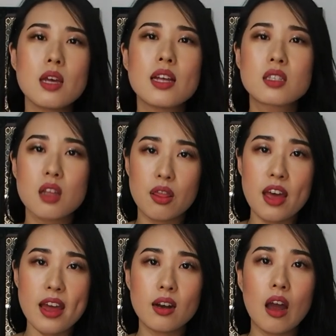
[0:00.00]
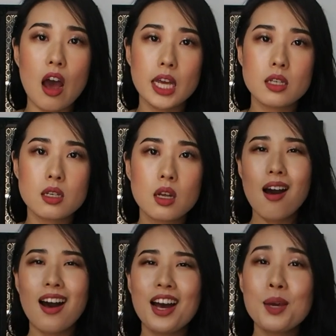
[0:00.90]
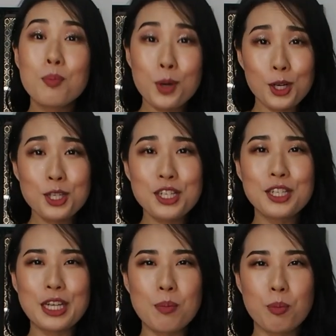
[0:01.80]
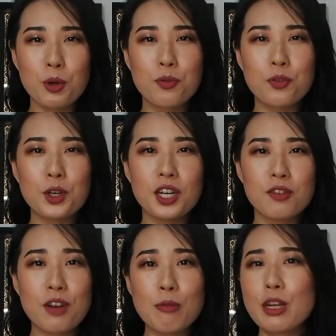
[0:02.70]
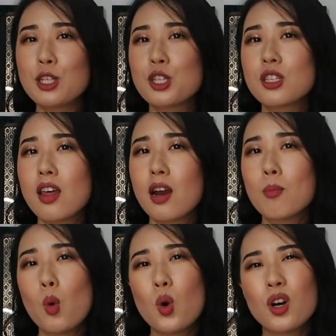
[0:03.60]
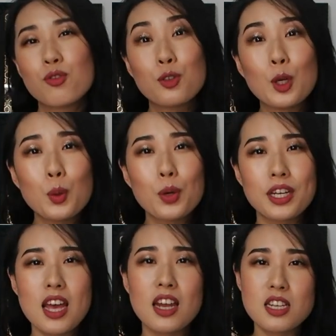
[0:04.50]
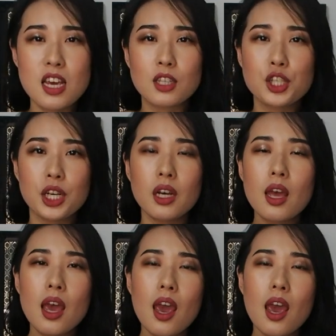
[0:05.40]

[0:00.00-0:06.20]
It's that light. I personally prefer foundations that are more fluid in texture,